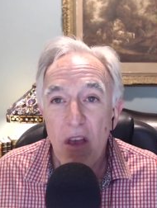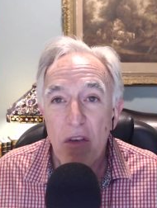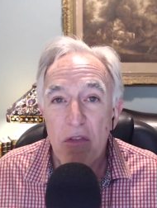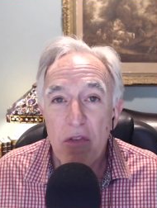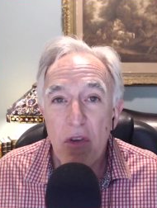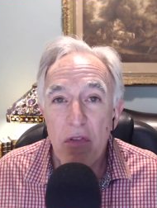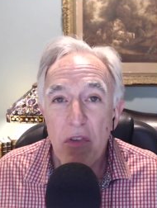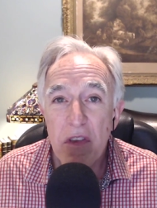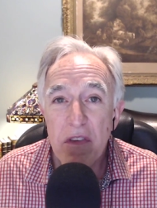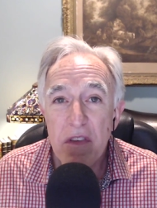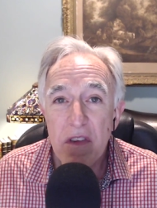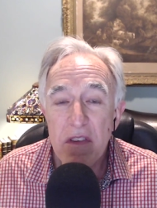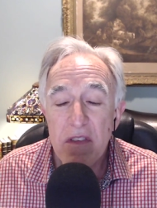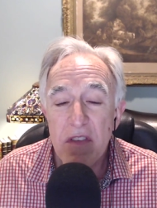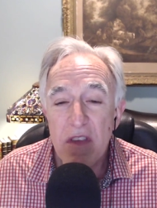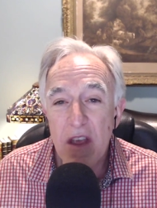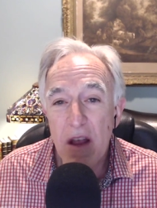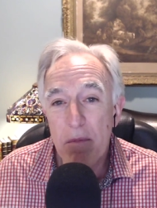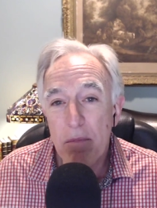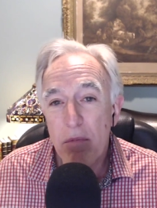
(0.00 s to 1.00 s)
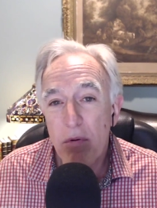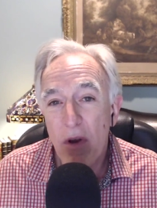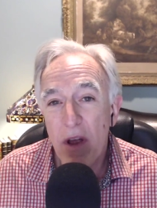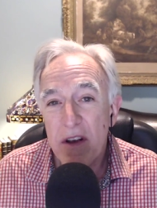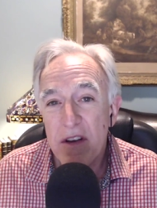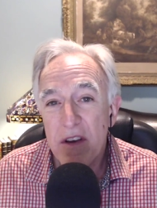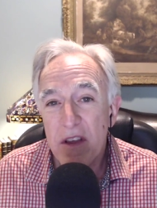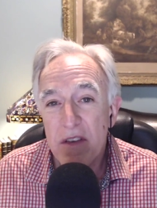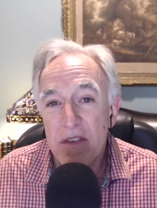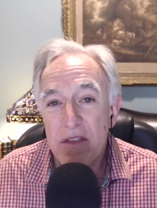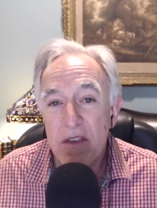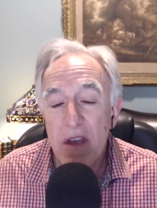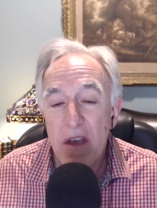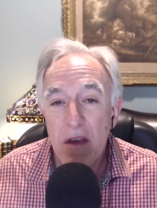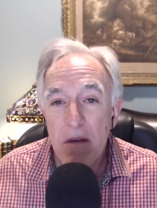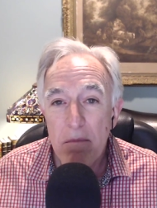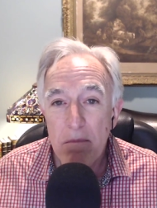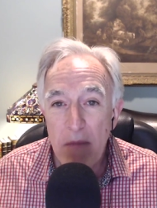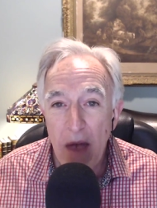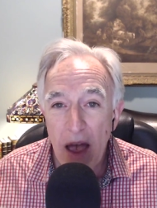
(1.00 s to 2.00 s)
So this is the apprentice
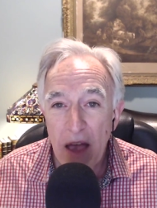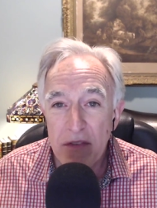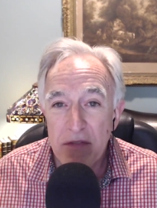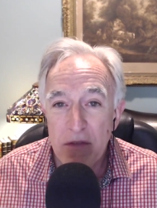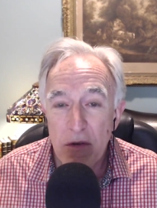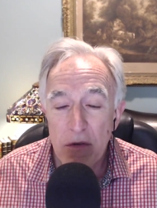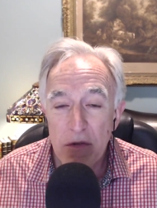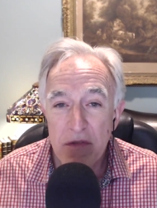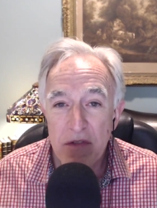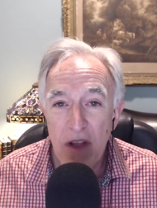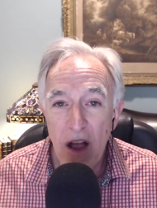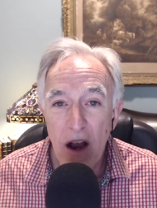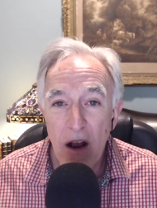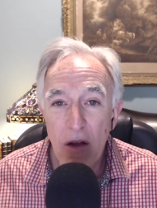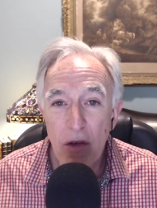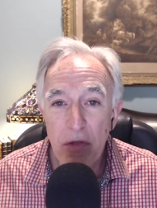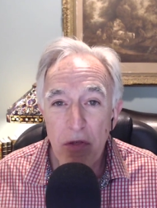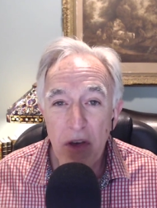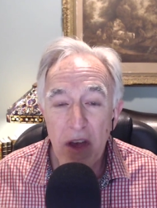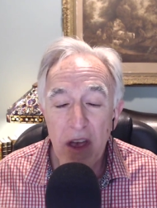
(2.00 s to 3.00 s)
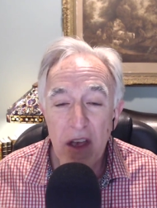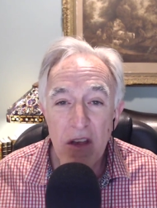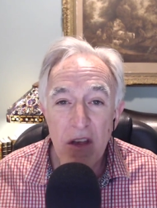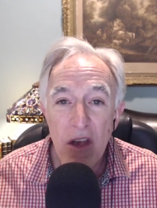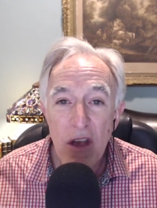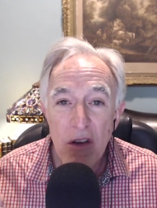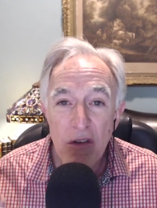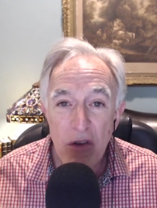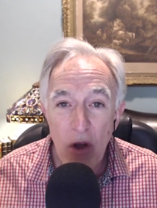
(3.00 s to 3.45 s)
master style thing.